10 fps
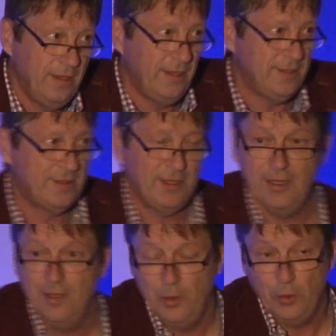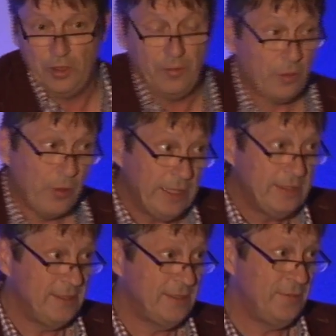it's one of the
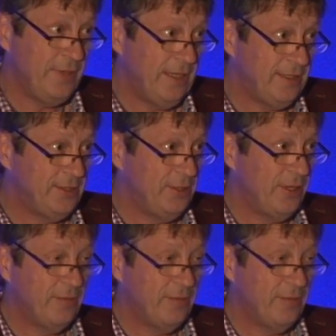greatest feelings you